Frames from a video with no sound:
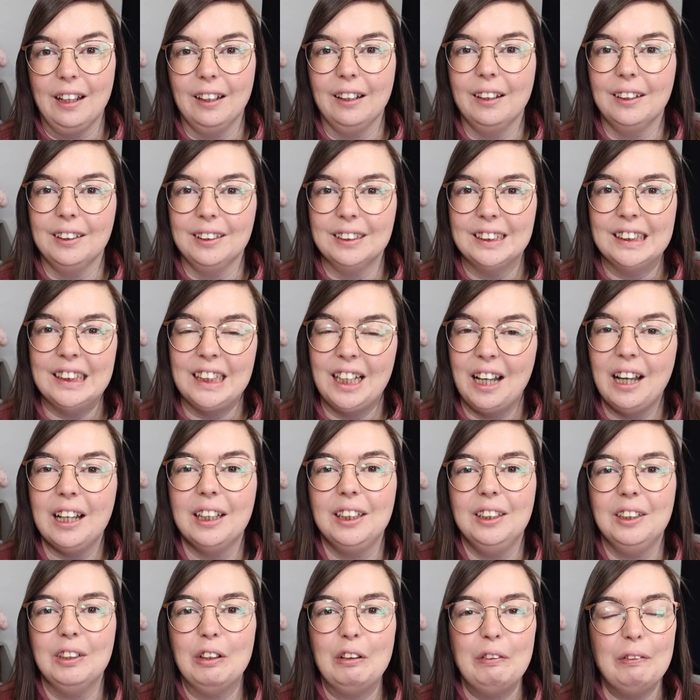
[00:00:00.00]
airlines that
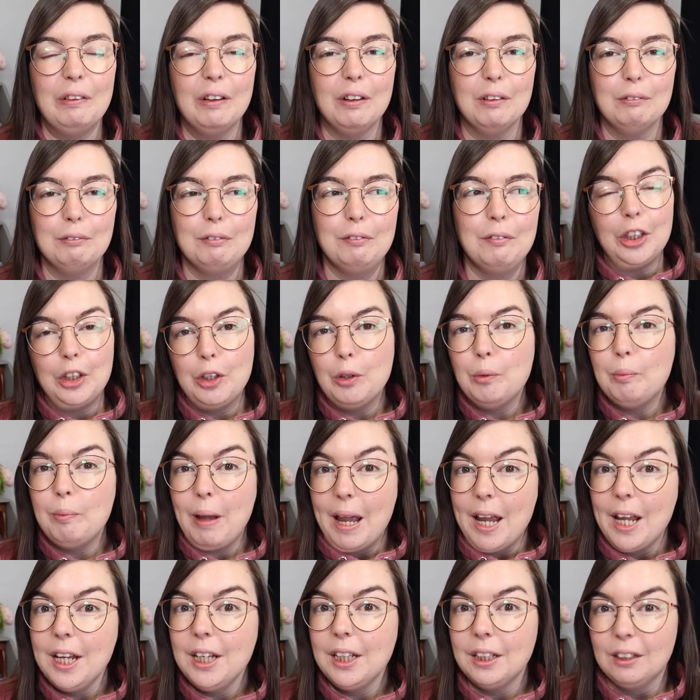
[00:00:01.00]
I know of. You
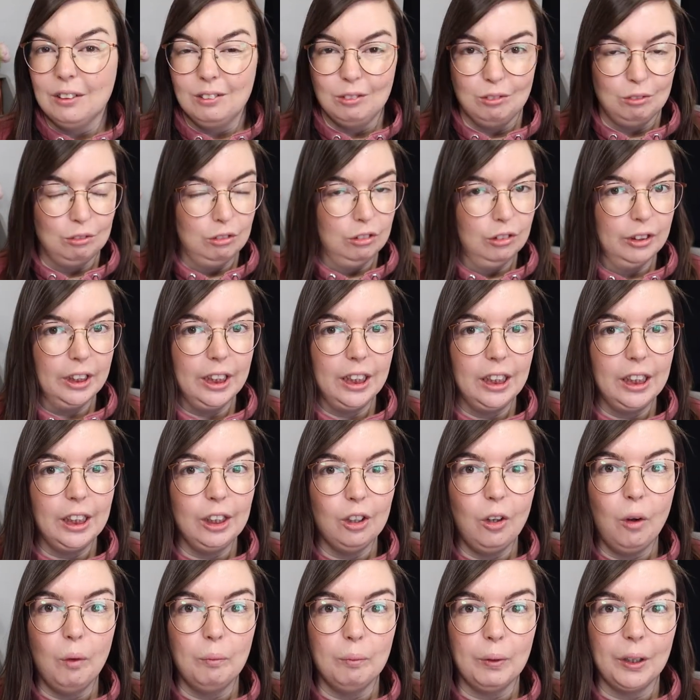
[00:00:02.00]
pay
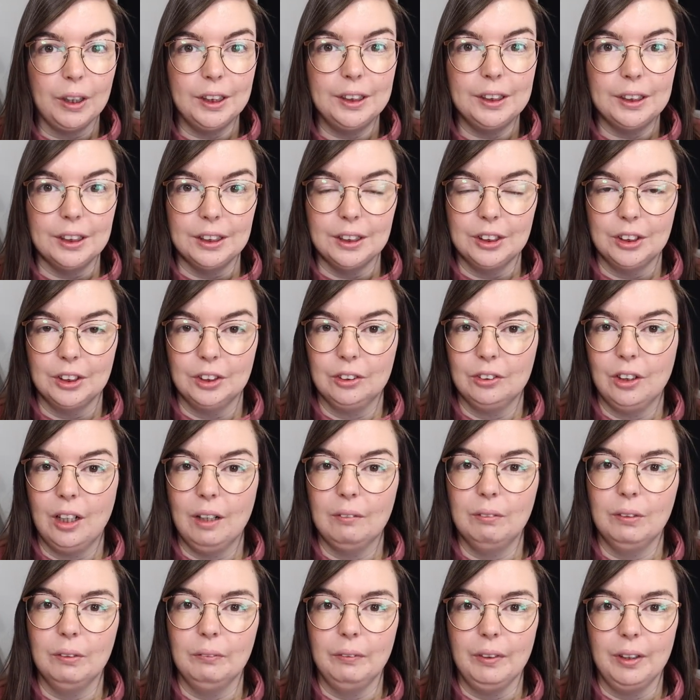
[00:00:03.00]
really low prices to
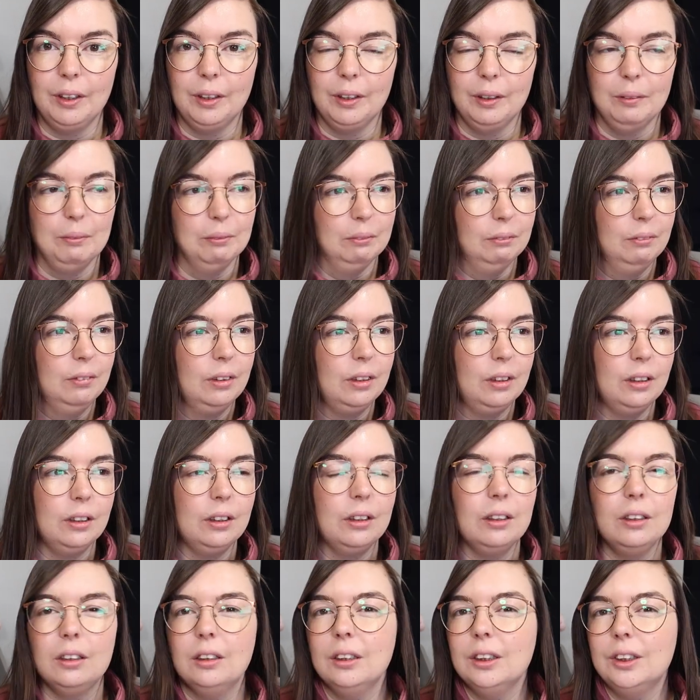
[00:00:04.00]
travel with them.
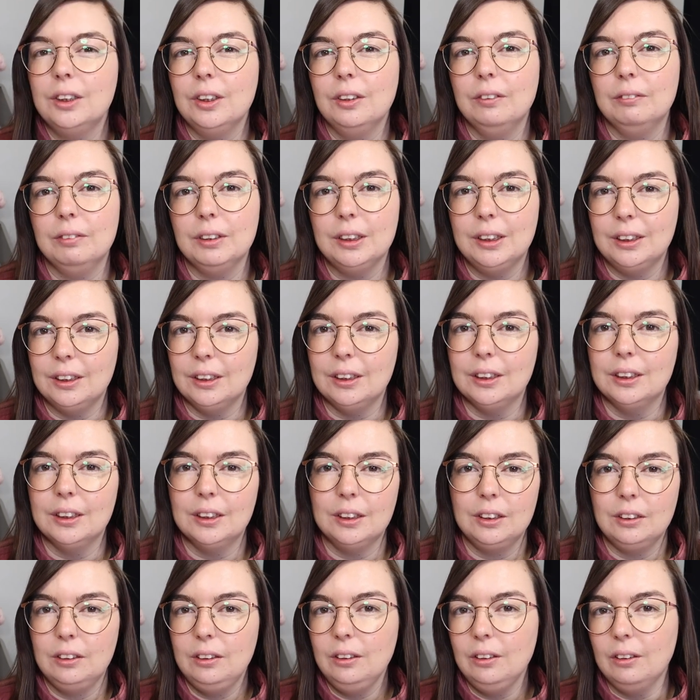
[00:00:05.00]
The service
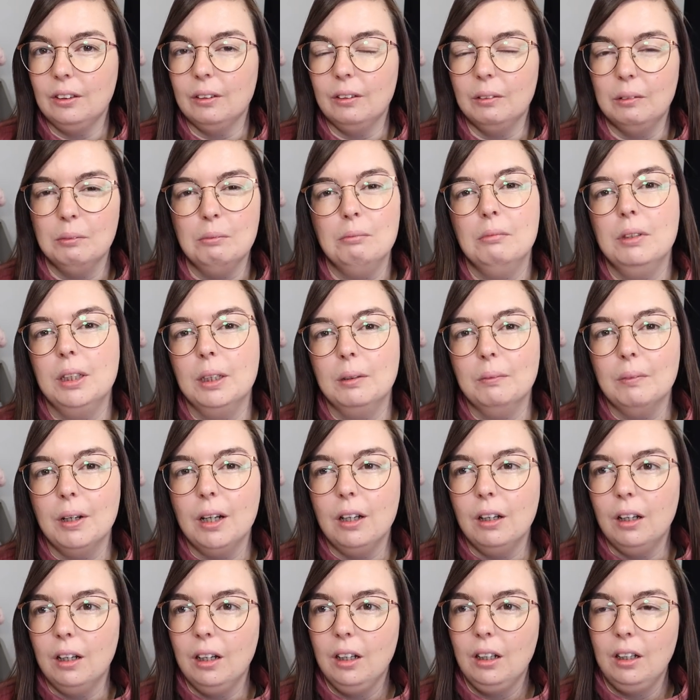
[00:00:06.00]
is, you know,
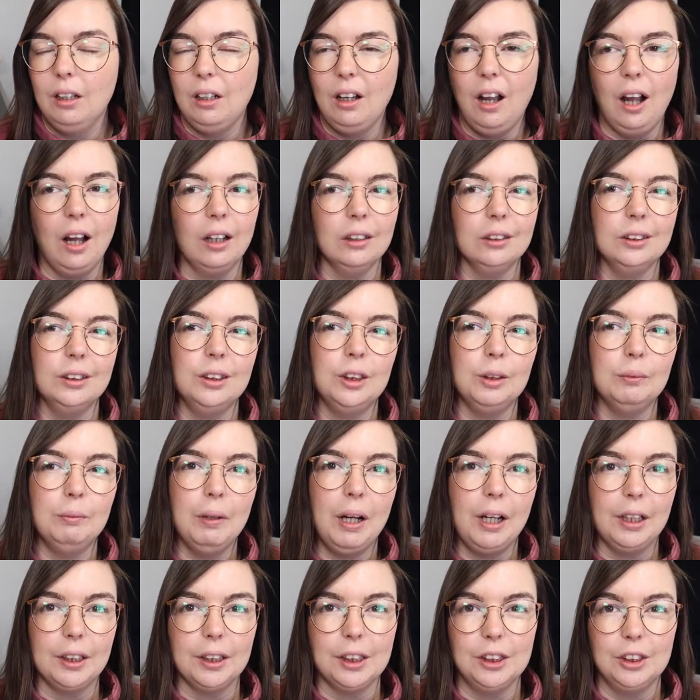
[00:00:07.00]
minimal and your
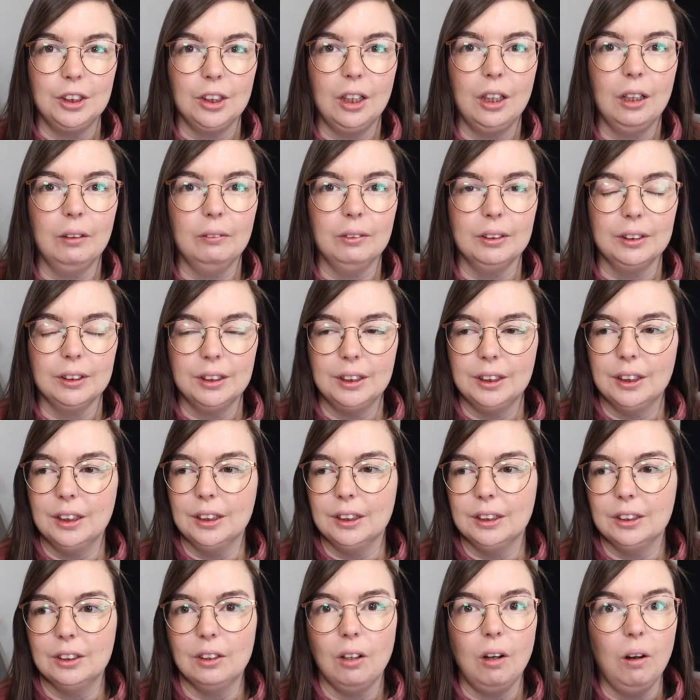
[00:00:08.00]
baggage allowance
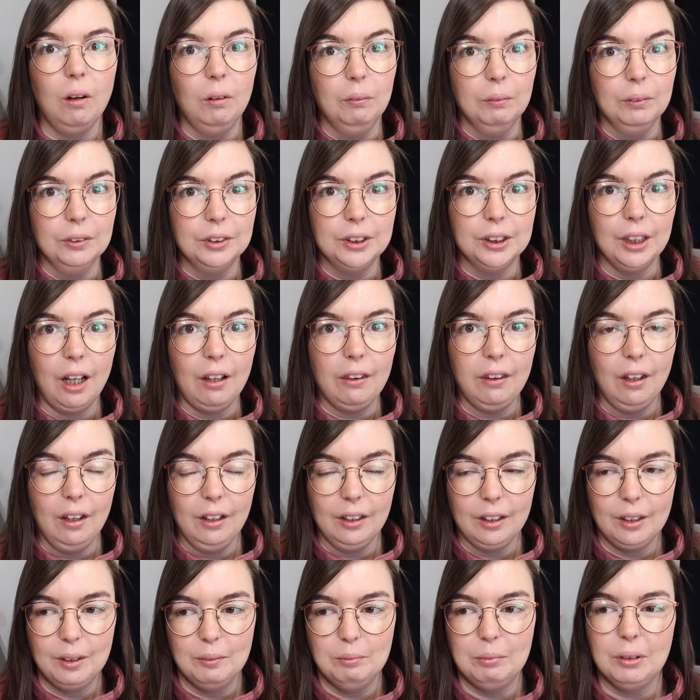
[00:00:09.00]
is almost
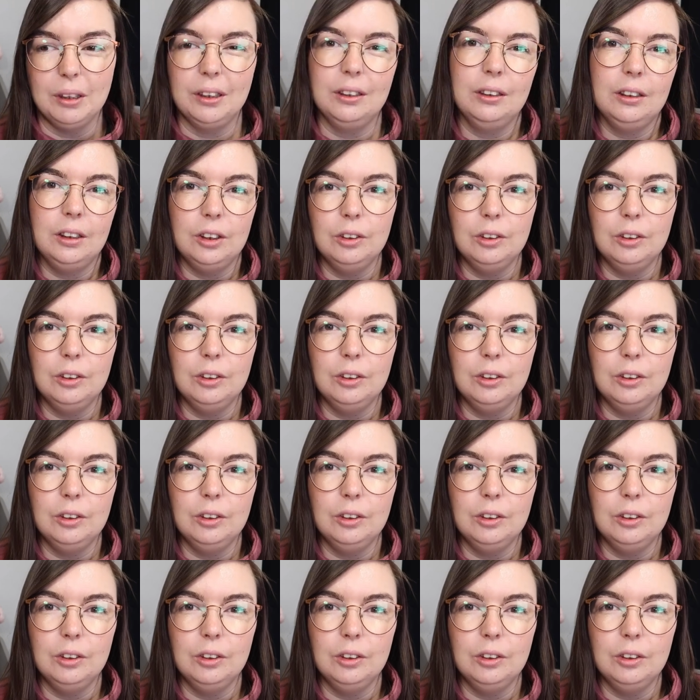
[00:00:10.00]
nothing but